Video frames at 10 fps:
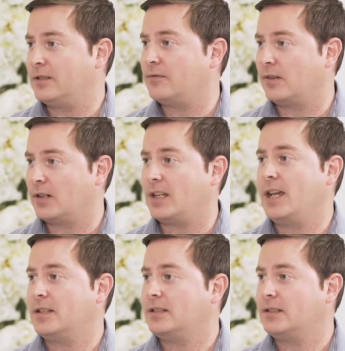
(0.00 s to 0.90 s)
for our
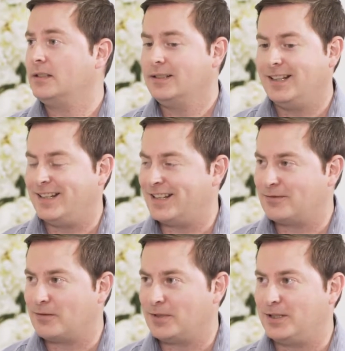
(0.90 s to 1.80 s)
guests, and that's
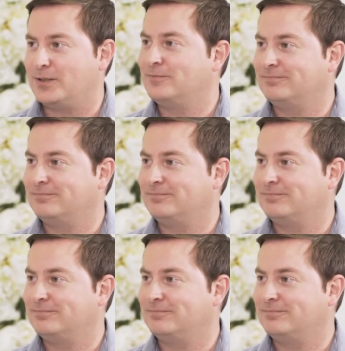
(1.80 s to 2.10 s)
what we do.